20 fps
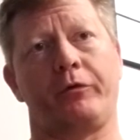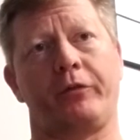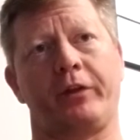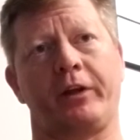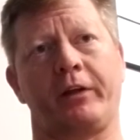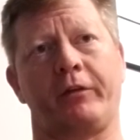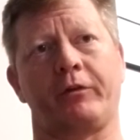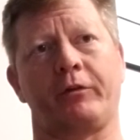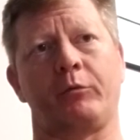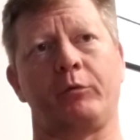
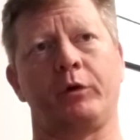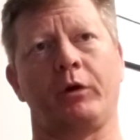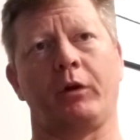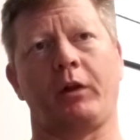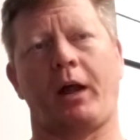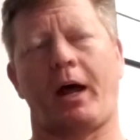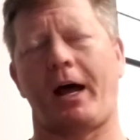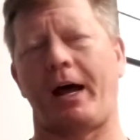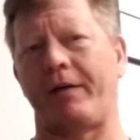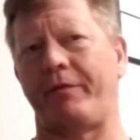things in real
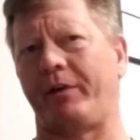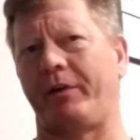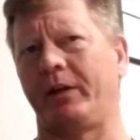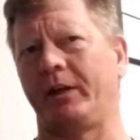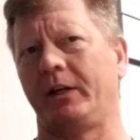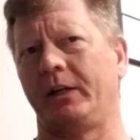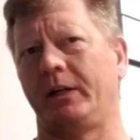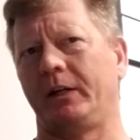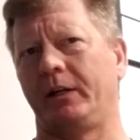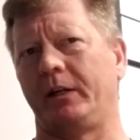life
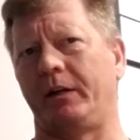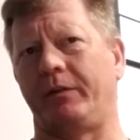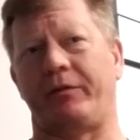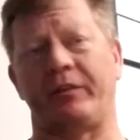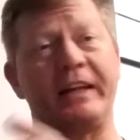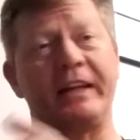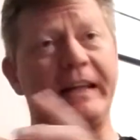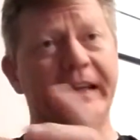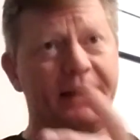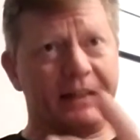if
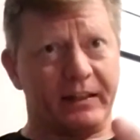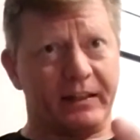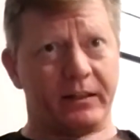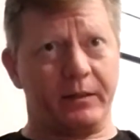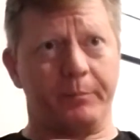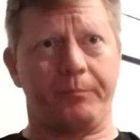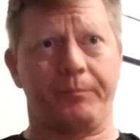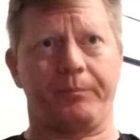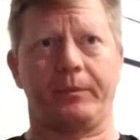needed.